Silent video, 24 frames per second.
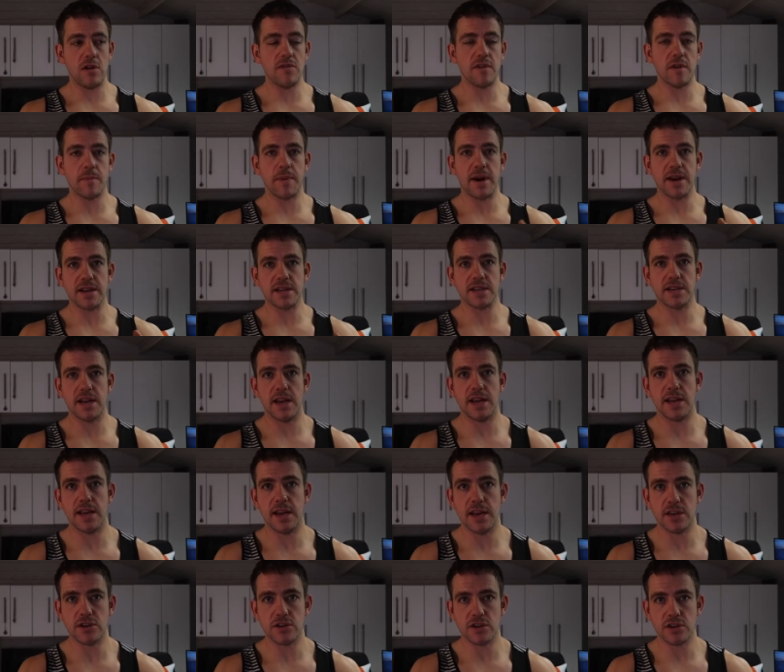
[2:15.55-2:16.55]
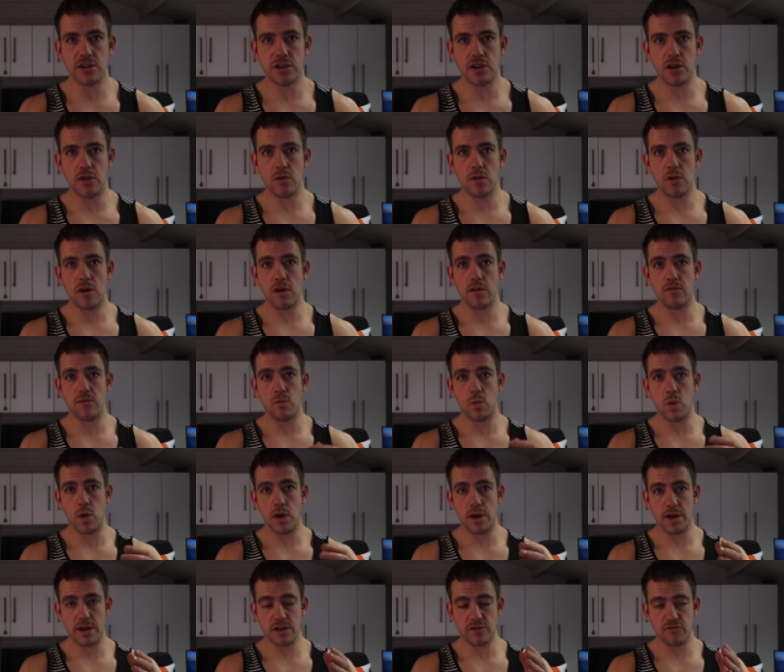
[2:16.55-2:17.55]
Over the past ten years or so, I've
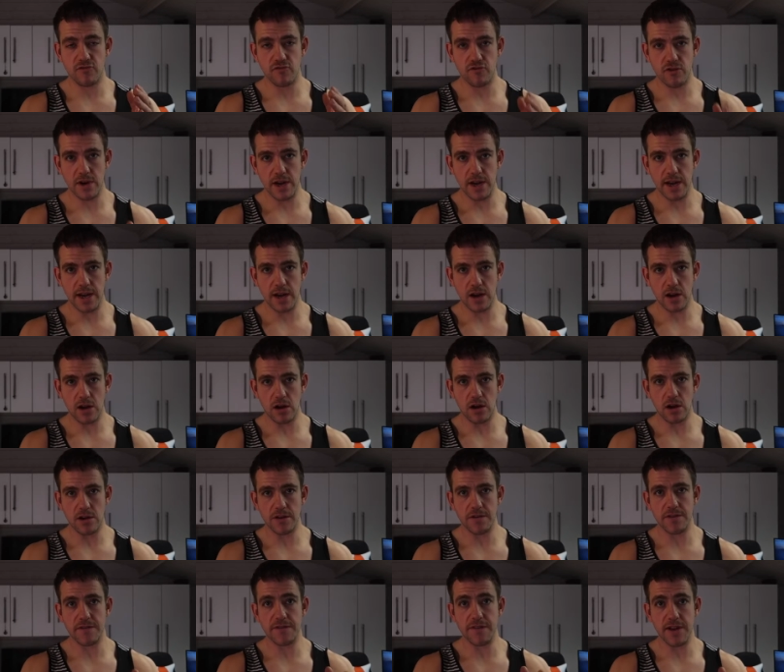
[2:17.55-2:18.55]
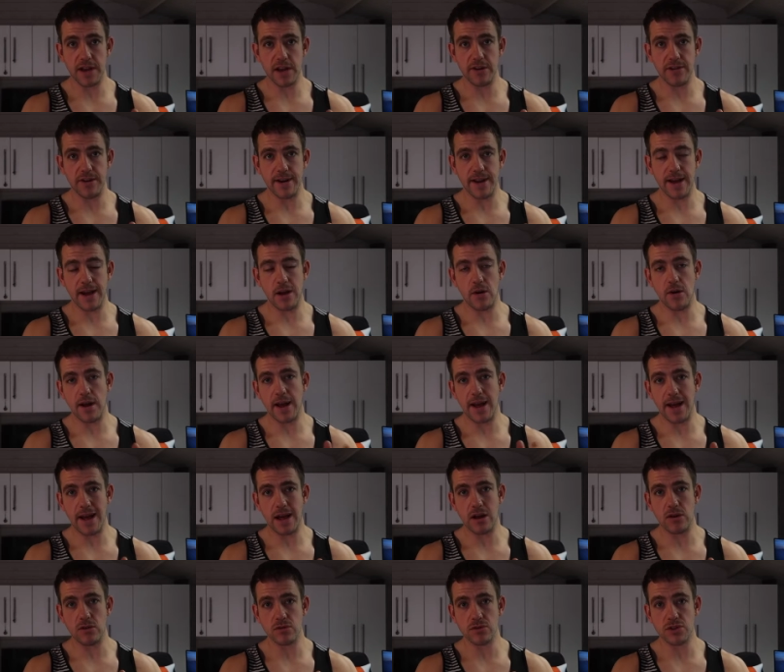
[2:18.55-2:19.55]
worked really hard figuring out
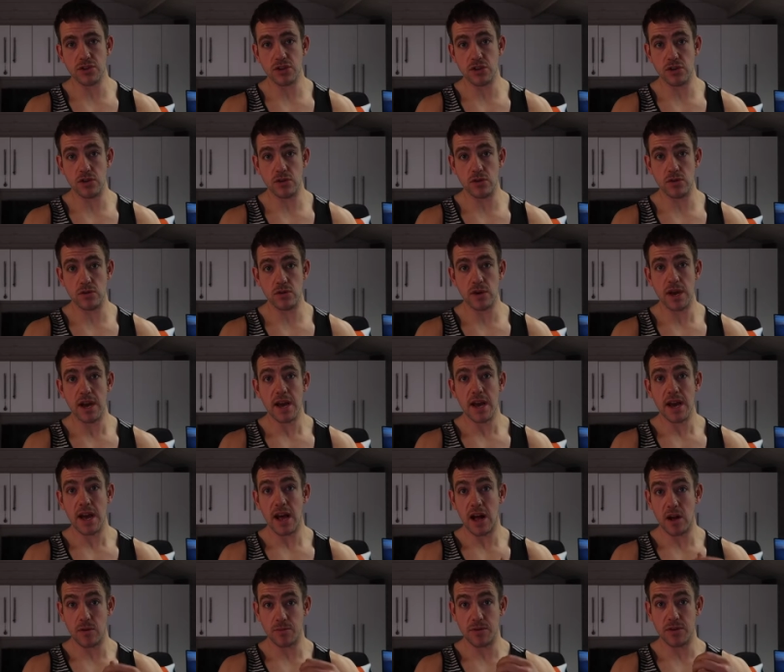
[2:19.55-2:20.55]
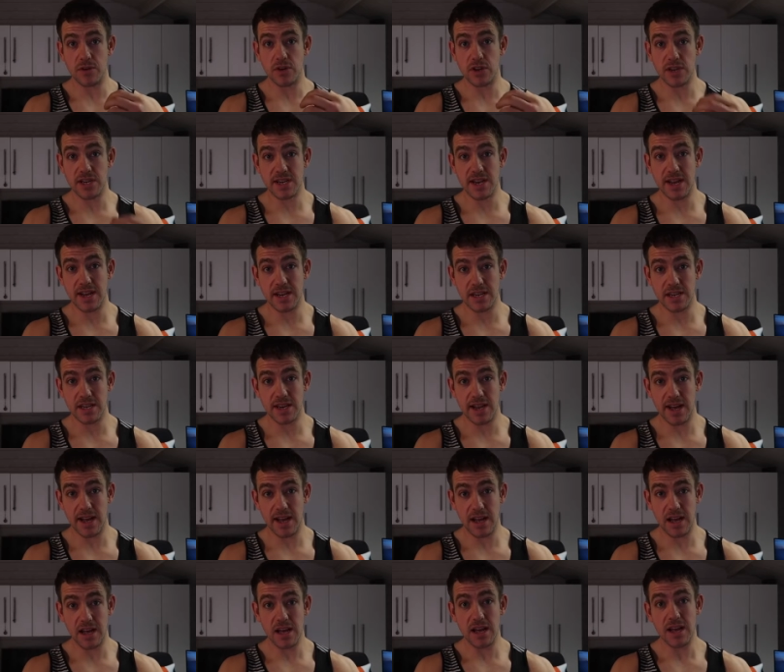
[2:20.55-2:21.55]
how to help you stick to
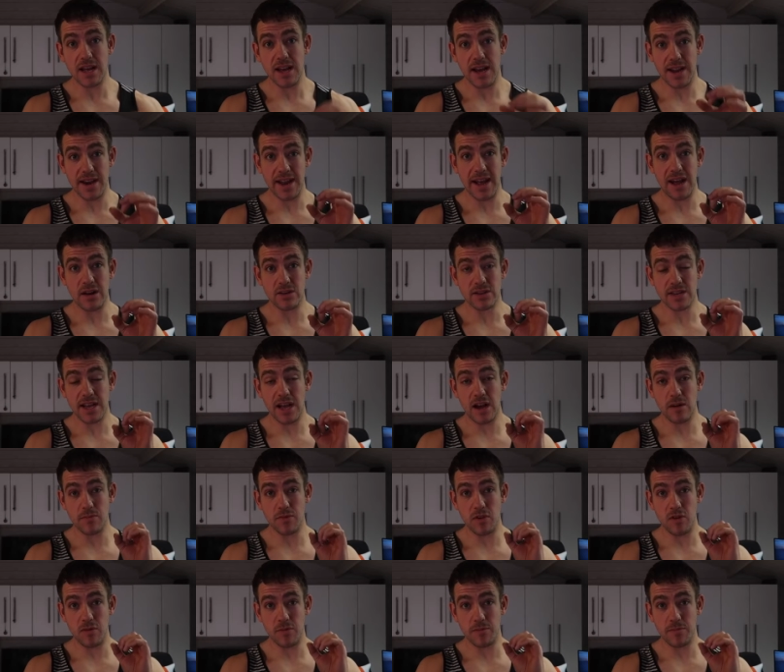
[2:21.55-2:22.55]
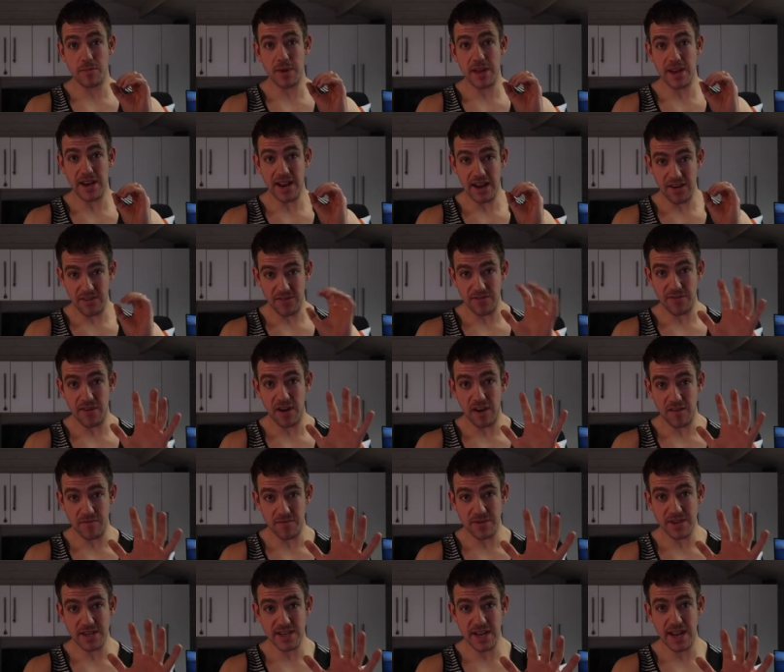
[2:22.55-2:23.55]
that and how to help you be that
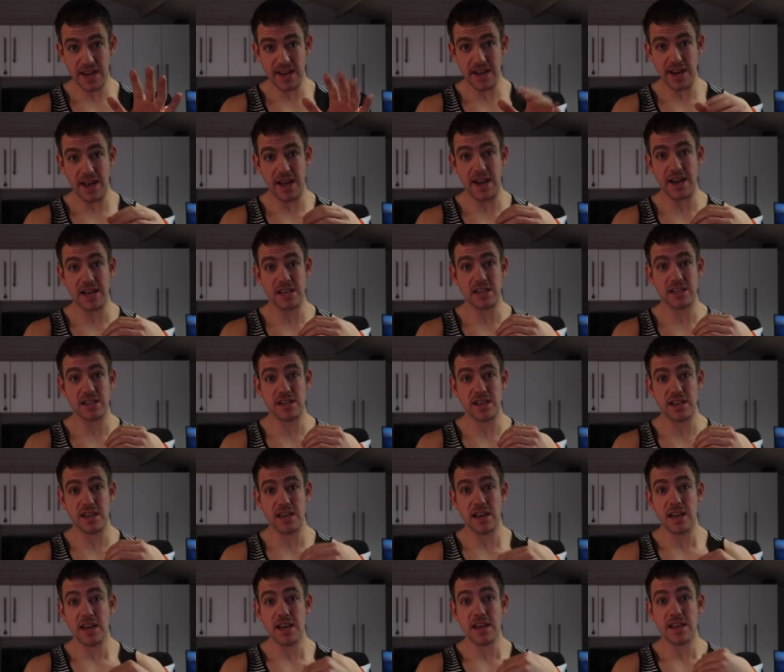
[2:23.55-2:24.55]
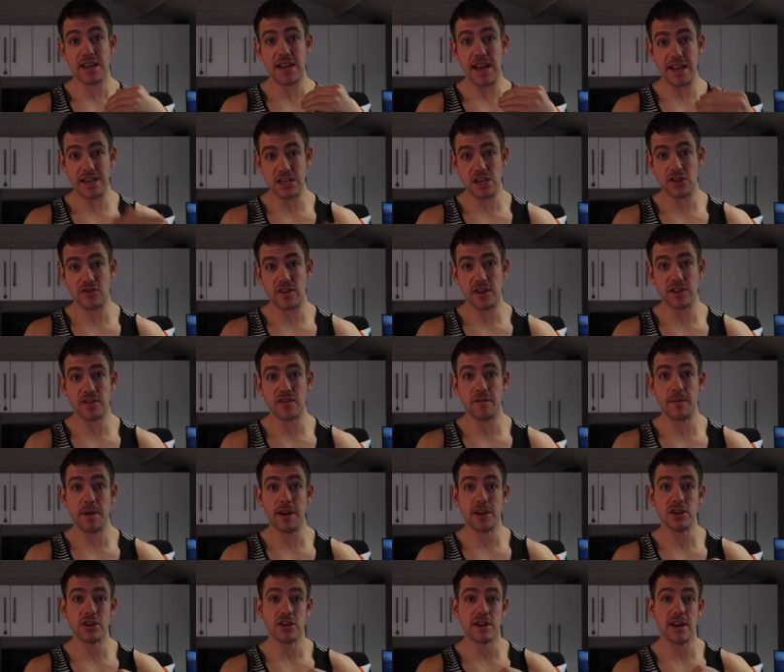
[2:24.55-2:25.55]
five percent that actually gets a
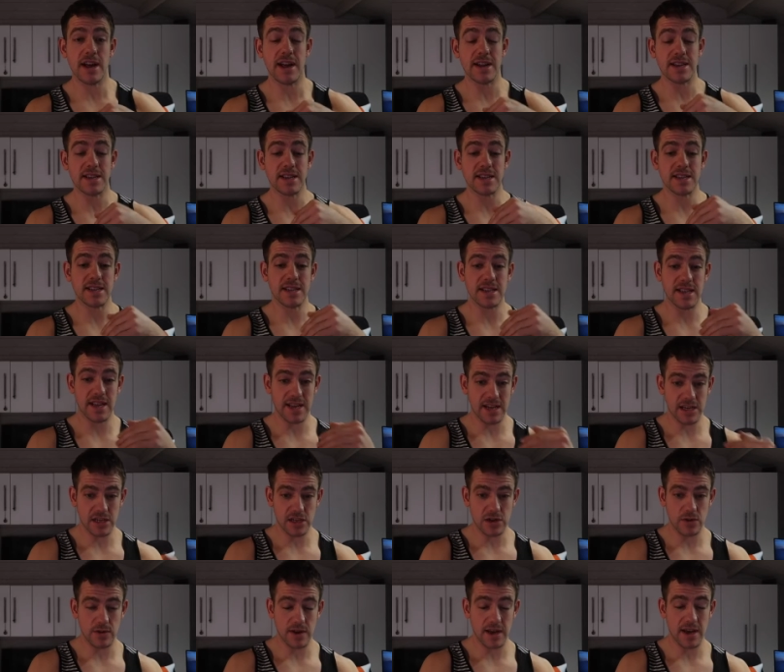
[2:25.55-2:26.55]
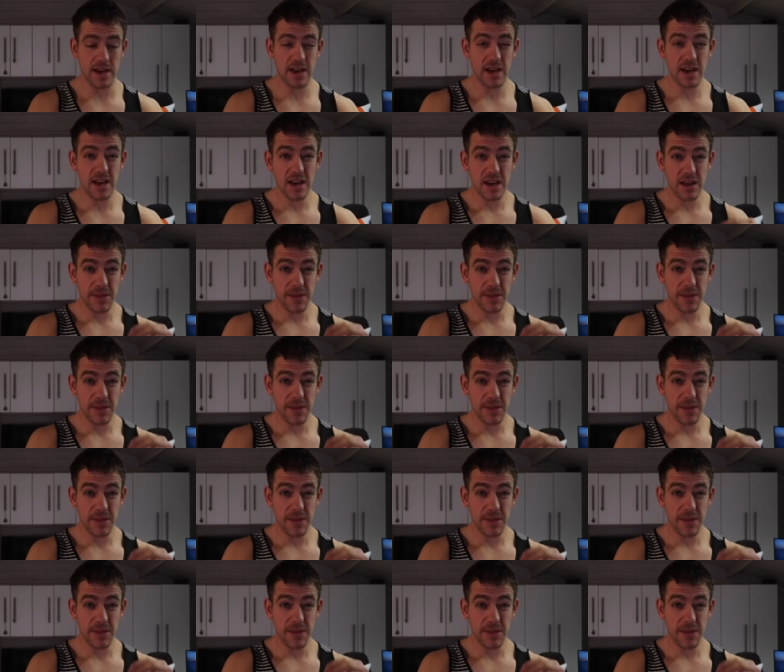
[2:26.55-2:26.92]
transformation and sticks to it.